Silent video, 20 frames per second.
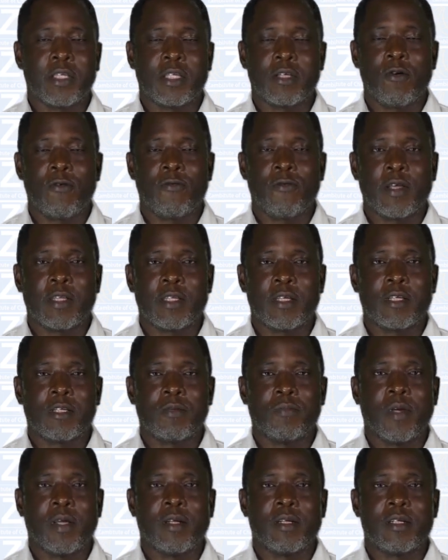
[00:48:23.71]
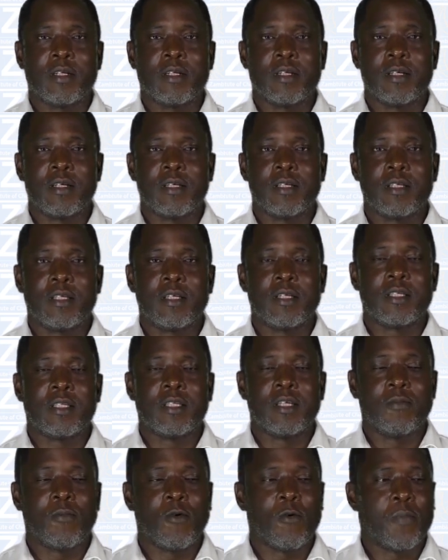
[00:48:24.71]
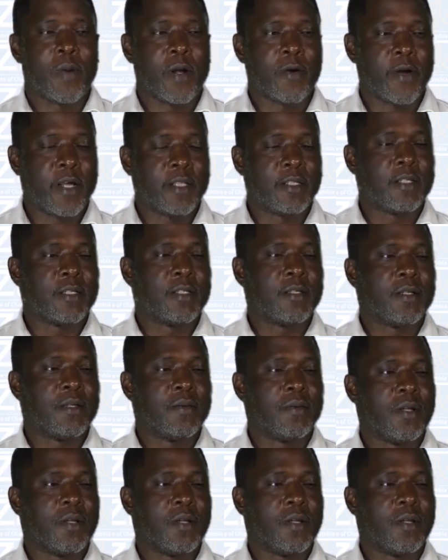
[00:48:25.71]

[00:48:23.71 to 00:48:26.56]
self-assessment system operates.